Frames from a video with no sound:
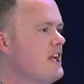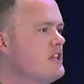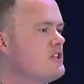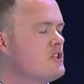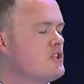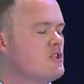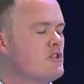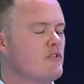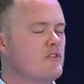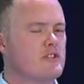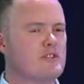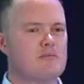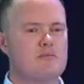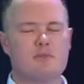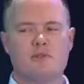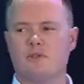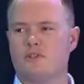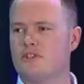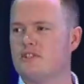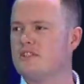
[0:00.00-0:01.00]
to tourism
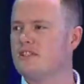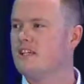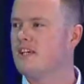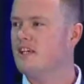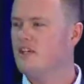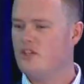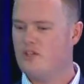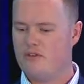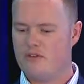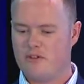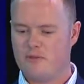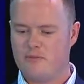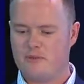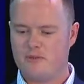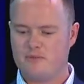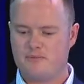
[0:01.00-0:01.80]
boards in Europe.